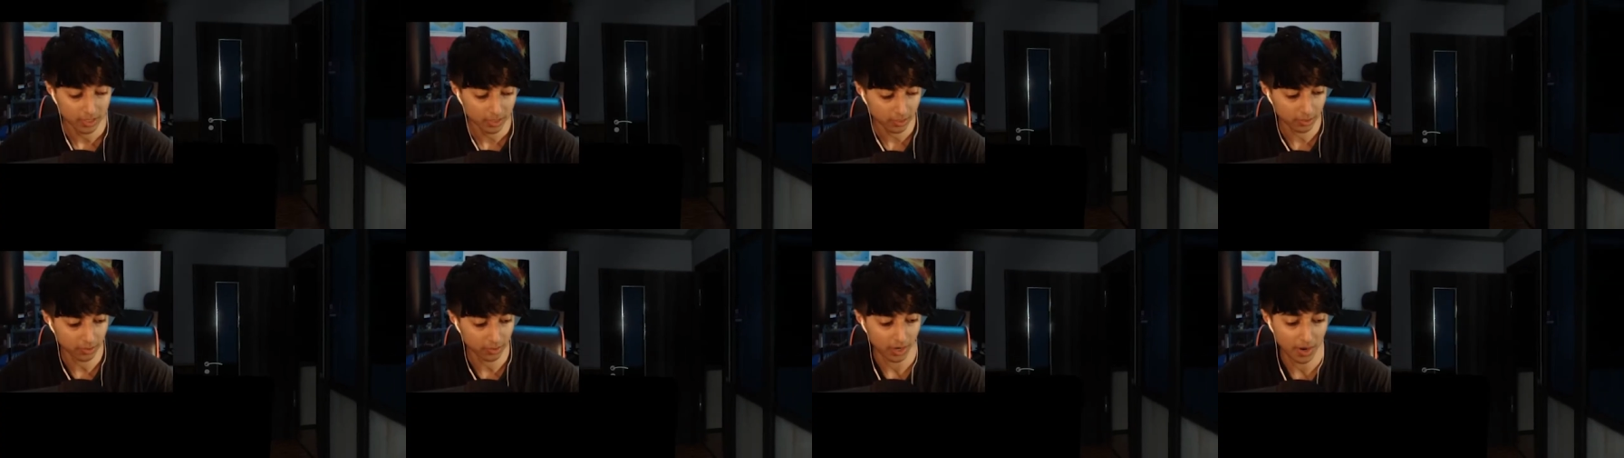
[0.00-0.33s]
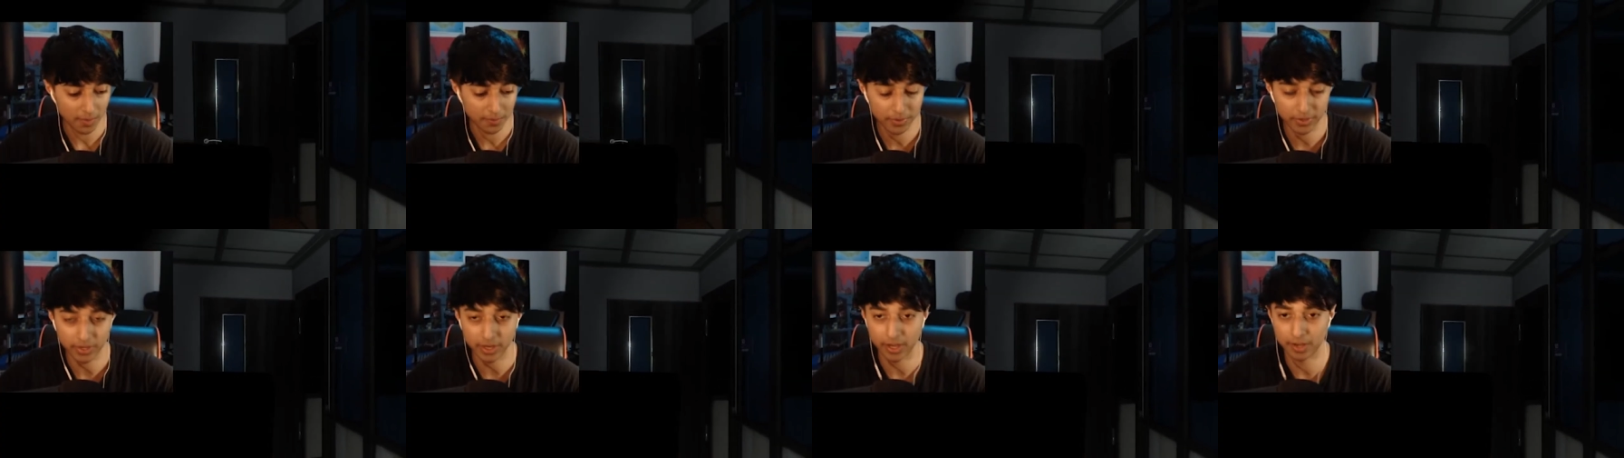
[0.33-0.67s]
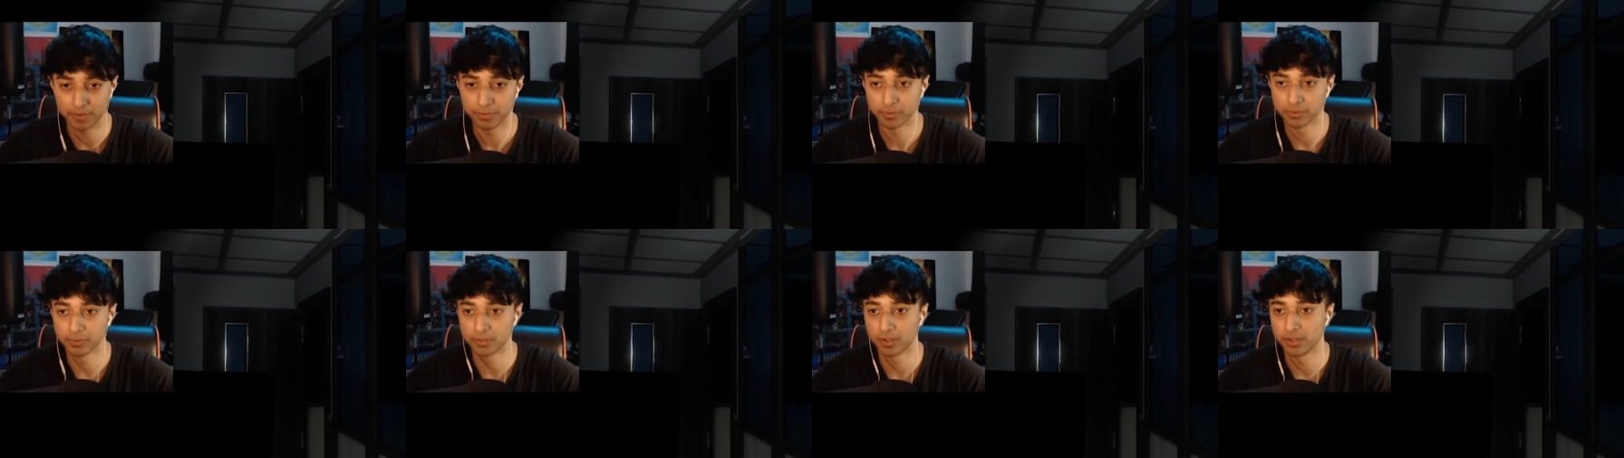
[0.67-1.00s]
You know, I'm putting
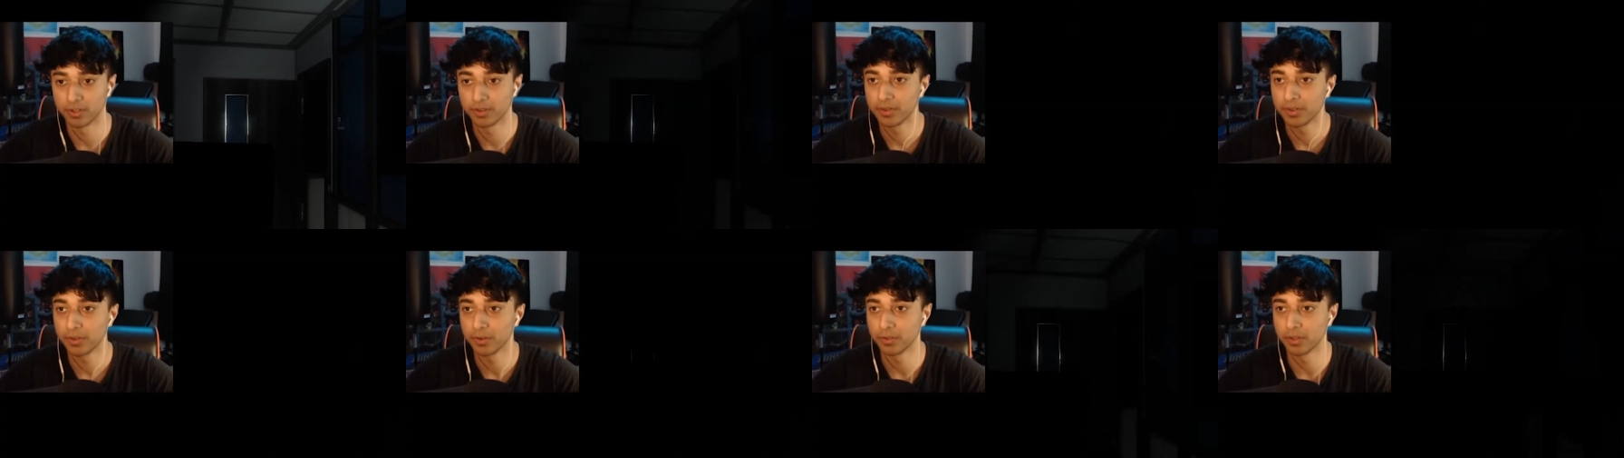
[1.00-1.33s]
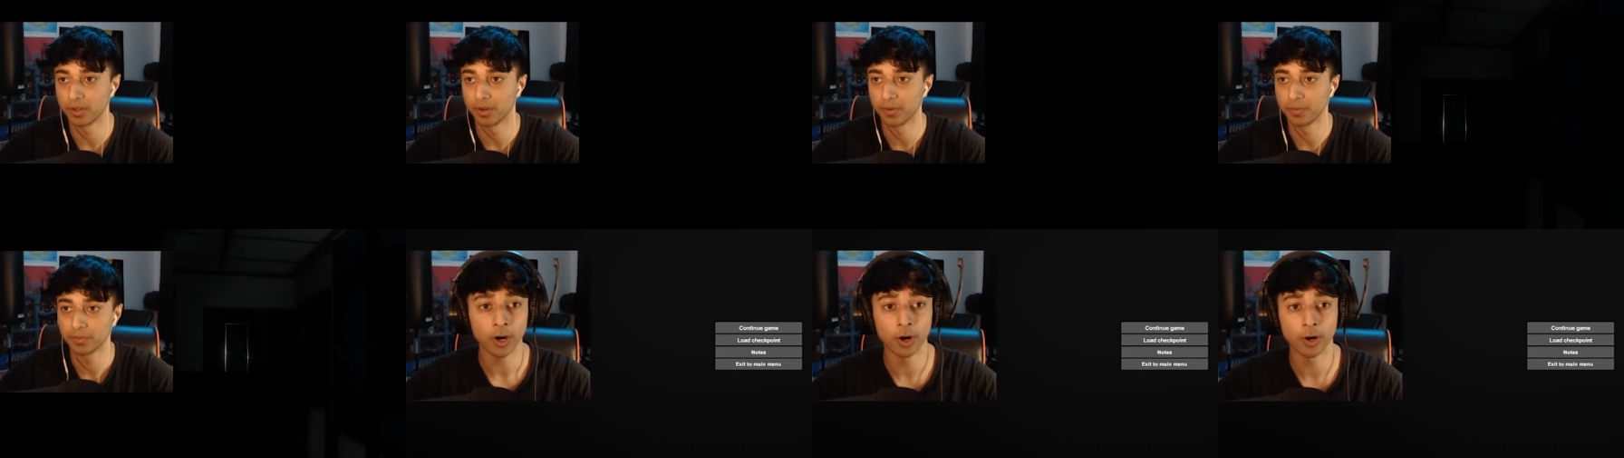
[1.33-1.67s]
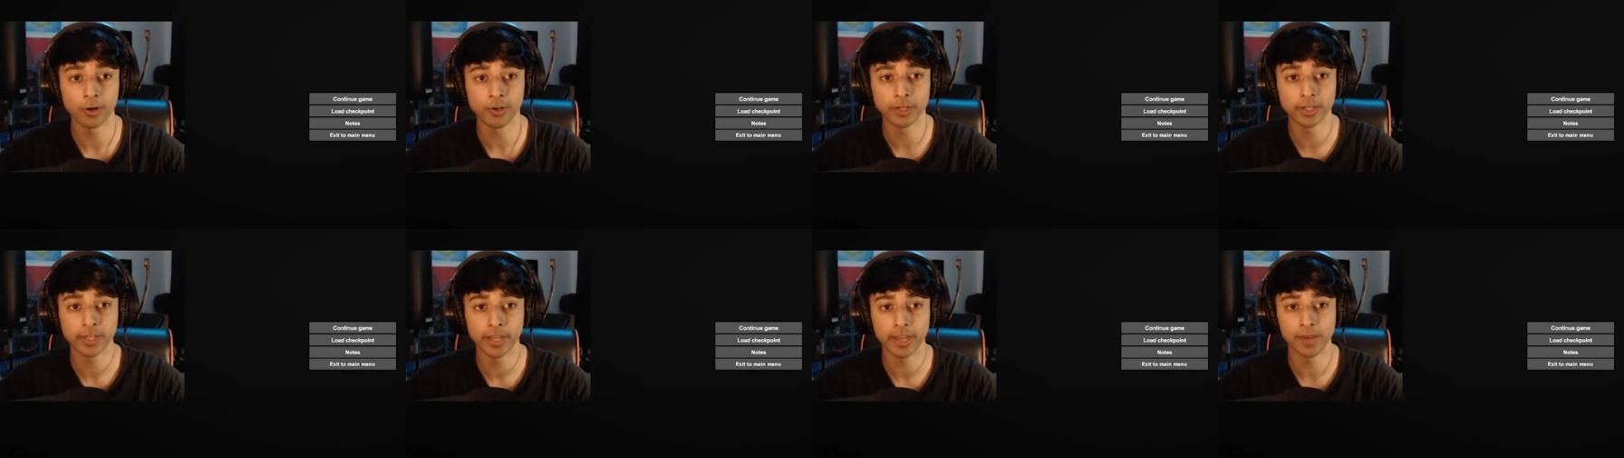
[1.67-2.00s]
headphones on. Hold up.
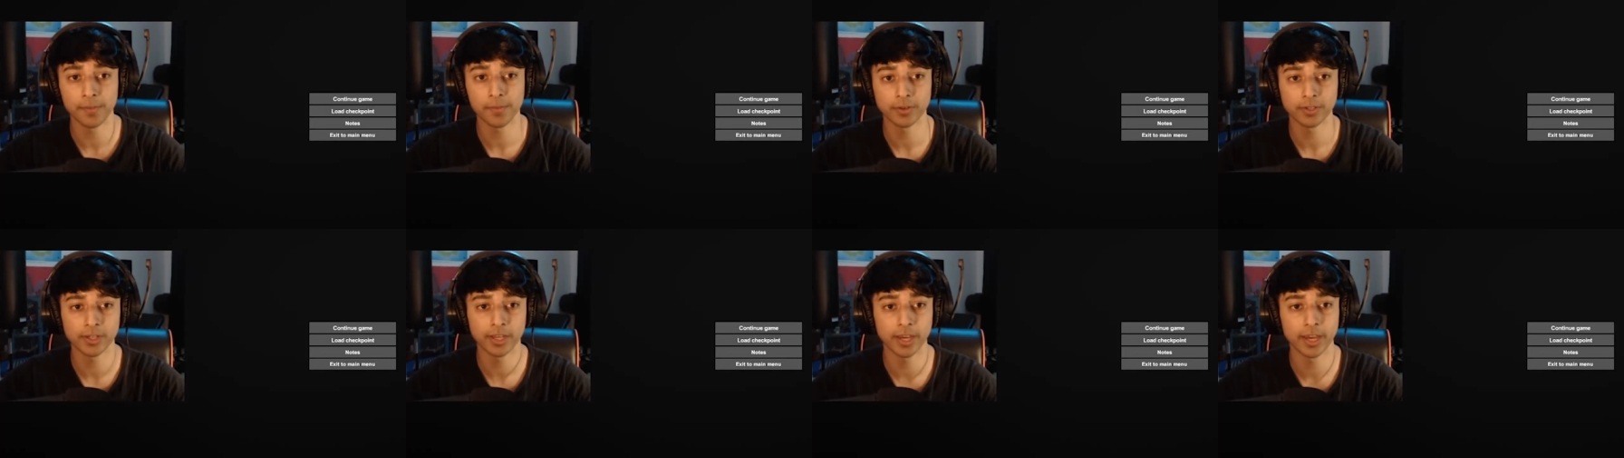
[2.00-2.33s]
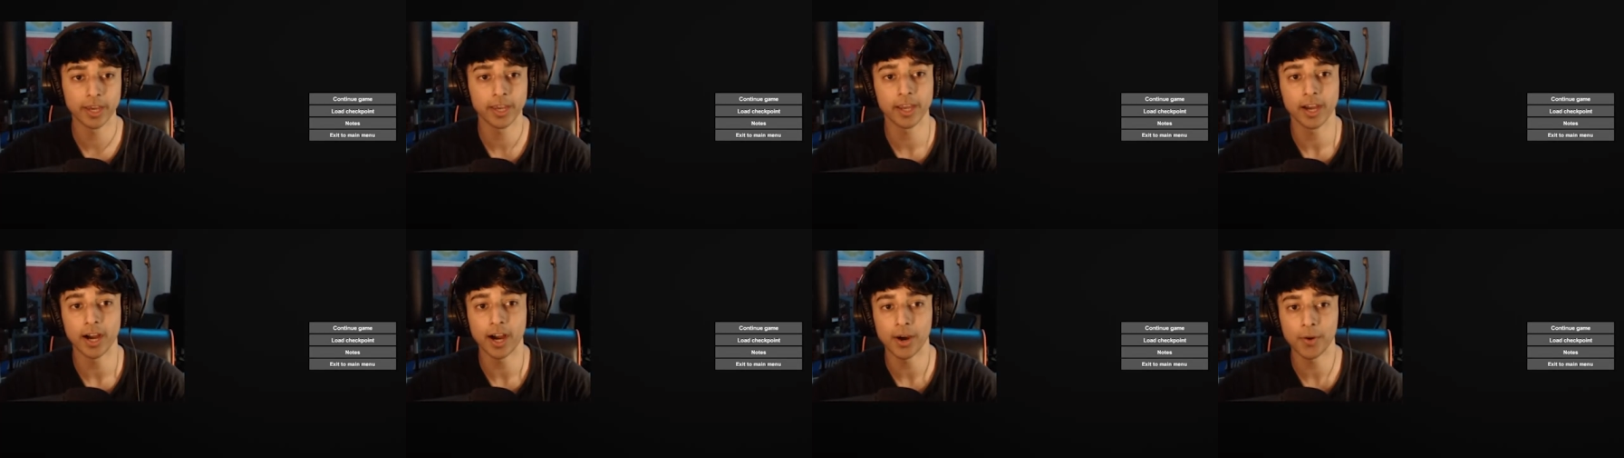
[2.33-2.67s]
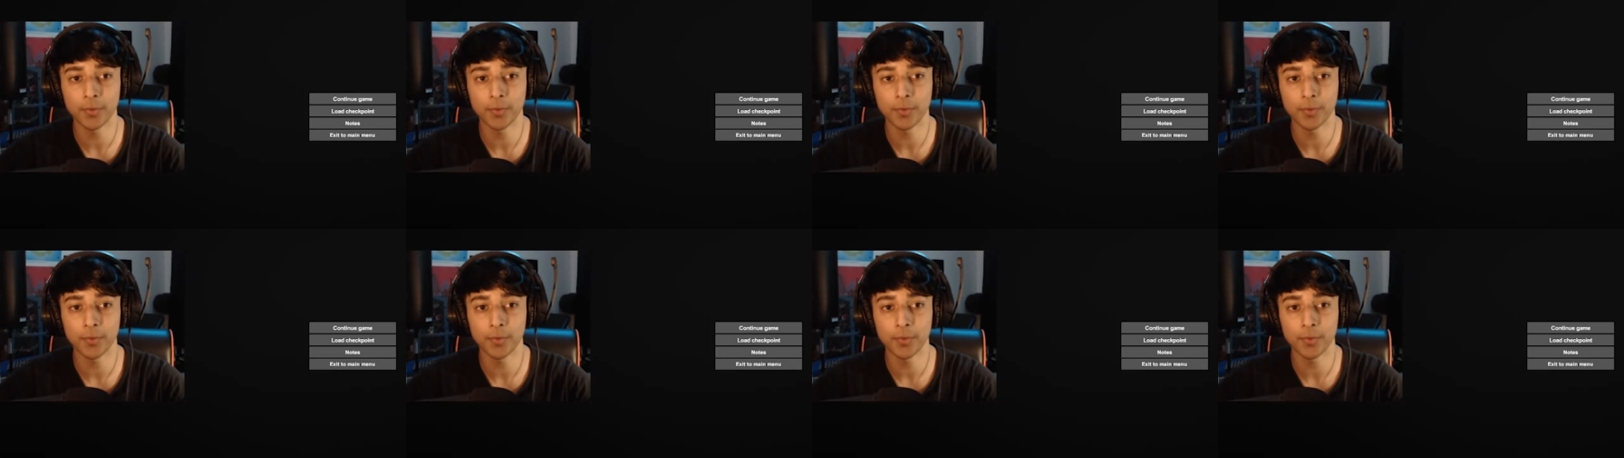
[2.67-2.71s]
Horror game, okay? I